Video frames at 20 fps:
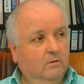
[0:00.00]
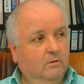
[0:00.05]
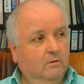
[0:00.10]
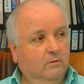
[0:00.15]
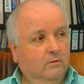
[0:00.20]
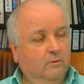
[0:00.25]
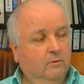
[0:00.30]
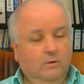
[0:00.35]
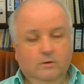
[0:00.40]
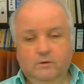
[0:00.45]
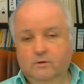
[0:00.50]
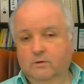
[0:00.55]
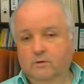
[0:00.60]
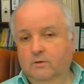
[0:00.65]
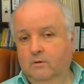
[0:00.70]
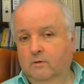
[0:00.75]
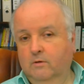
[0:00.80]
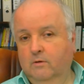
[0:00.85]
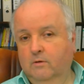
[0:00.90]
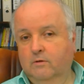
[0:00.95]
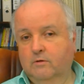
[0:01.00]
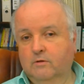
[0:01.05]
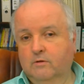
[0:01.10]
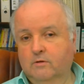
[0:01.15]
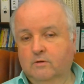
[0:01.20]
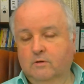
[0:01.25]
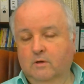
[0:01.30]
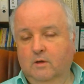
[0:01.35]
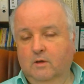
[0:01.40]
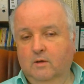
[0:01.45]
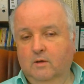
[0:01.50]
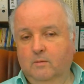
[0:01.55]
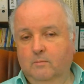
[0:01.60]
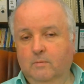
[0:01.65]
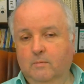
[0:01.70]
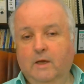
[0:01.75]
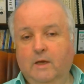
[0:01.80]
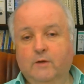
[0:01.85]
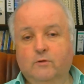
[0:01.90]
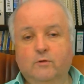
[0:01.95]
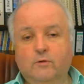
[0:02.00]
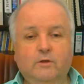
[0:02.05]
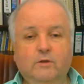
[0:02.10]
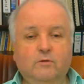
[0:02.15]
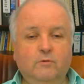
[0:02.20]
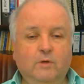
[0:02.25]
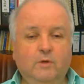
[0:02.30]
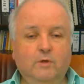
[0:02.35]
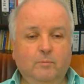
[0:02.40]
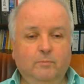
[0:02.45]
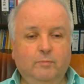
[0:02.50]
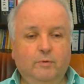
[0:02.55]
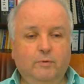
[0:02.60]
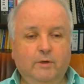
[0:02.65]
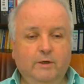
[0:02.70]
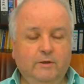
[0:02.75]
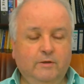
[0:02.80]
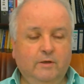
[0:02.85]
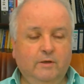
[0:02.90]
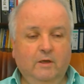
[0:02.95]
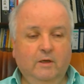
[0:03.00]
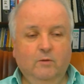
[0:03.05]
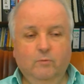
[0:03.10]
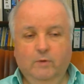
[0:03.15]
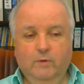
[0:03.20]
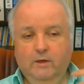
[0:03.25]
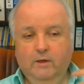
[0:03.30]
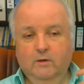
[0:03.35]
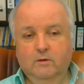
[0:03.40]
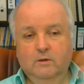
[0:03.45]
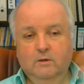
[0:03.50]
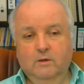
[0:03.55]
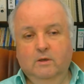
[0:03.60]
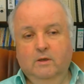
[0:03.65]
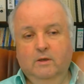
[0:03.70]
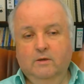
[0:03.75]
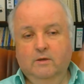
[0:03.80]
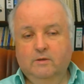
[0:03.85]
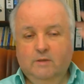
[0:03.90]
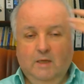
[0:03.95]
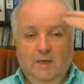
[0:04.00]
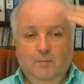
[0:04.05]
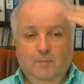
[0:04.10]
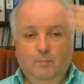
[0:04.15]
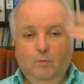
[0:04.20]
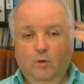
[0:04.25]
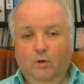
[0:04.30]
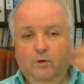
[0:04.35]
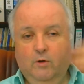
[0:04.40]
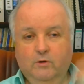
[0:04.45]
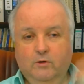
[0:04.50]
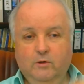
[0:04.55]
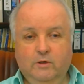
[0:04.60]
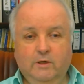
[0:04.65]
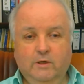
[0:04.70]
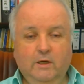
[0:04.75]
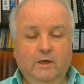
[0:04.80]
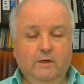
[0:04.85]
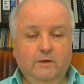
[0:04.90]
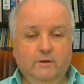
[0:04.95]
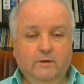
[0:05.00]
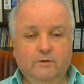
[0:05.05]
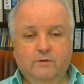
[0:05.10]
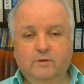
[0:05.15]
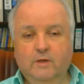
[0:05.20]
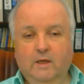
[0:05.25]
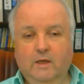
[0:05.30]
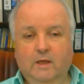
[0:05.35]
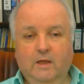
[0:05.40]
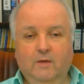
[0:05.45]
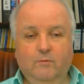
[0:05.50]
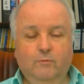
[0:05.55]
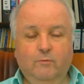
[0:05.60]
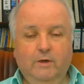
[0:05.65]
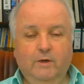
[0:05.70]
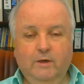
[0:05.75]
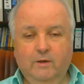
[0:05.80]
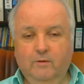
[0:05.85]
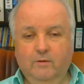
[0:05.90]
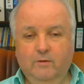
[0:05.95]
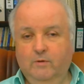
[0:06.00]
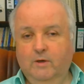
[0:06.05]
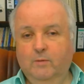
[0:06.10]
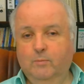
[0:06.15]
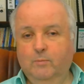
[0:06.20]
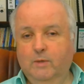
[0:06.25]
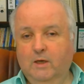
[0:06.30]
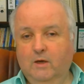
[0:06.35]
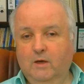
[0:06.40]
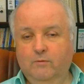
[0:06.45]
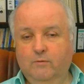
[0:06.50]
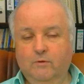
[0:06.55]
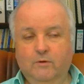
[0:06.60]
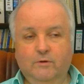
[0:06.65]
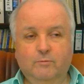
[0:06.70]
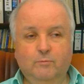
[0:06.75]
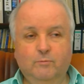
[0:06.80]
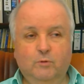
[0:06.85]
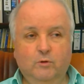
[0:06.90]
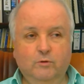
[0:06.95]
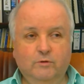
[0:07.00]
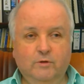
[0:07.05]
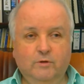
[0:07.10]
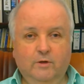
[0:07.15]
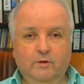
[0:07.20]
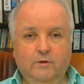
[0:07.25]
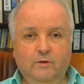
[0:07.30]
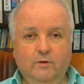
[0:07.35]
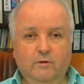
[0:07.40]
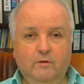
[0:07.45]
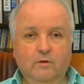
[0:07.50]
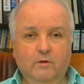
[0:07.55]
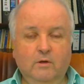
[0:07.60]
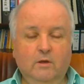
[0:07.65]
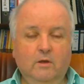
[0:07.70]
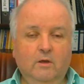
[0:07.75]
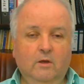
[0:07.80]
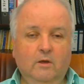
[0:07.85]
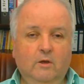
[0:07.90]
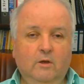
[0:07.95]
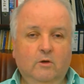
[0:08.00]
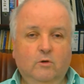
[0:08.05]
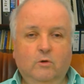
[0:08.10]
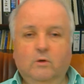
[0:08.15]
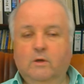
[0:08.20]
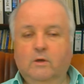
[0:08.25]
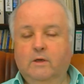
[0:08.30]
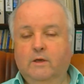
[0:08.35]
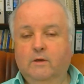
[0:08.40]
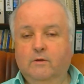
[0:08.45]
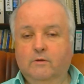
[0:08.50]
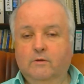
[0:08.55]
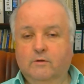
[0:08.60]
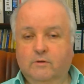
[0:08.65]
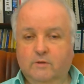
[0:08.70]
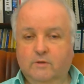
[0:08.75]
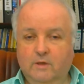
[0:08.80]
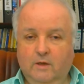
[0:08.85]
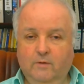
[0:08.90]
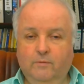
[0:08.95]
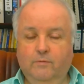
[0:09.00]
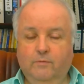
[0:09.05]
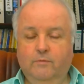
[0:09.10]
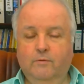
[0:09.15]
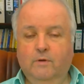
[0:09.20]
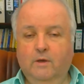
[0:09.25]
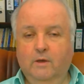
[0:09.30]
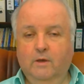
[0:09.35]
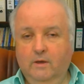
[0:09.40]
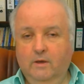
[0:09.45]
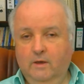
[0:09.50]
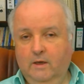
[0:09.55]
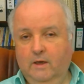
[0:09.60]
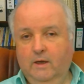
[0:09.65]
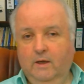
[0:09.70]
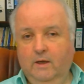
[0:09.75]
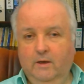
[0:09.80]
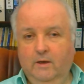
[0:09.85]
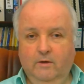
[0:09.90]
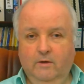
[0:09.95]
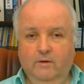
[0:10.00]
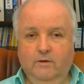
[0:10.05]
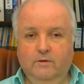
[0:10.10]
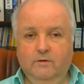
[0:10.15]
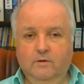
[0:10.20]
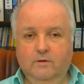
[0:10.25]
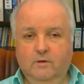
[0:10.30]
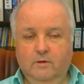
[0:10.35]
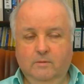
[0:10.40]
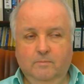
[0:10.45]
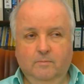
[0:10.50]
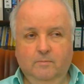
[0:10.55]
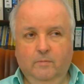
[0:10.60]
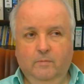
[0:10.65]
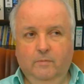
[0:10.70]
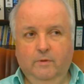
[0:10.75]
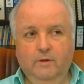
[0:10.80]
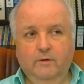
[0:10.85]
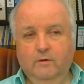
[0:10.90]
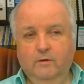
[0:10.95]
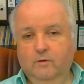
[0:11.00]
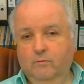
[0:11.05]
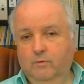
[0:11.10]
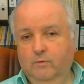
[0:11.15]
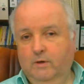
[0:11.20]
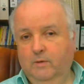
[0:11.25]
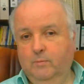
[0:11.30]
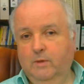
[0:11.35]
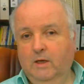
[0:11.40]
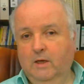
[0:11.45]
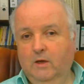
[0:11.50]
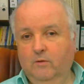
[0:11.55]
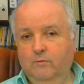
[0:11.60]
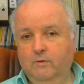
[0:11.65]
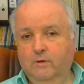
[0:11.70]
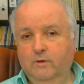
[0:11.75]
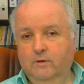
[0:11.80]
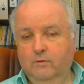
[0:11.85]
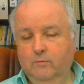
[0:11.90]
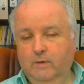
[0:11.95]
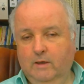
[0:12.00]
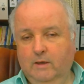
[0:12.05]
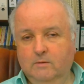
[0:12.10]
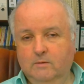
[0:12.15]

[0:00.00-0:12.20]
Dawson's matrix reimprinting, where you tap on your younger self. Very, very powerful processes to clear the stuff. And this is very powerful as well.